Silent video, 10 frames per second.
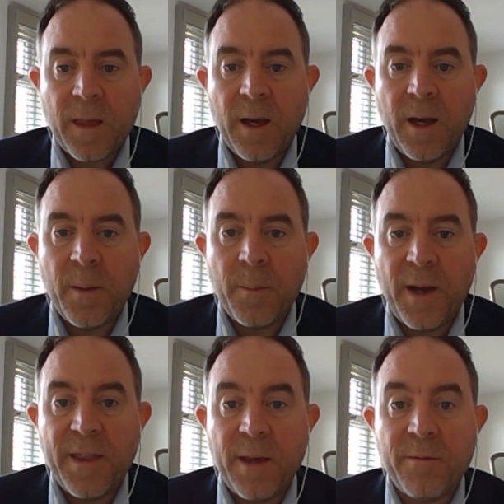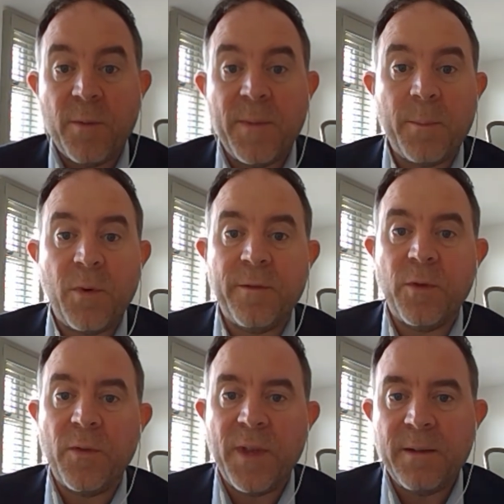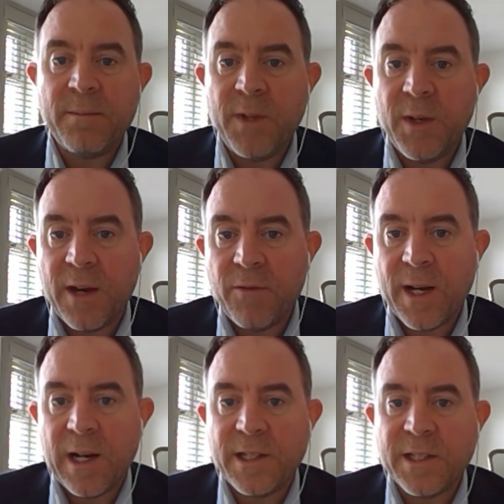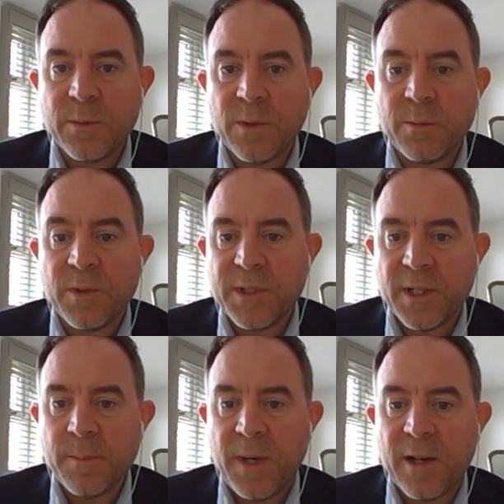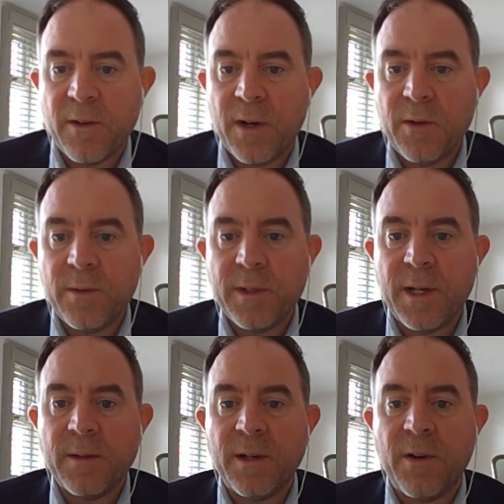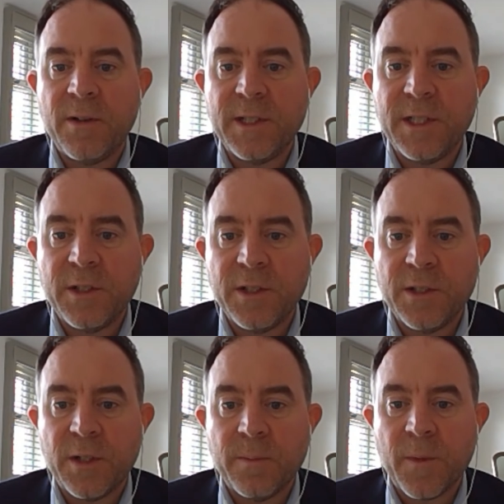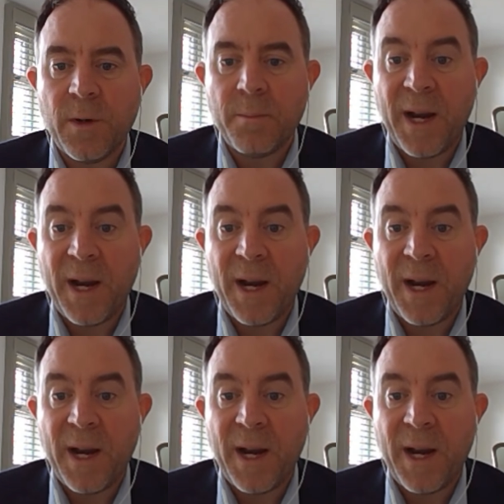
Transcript: Um, and then from that point forward, then U K regulators will, will start to make our own, you know, our own decisions on, on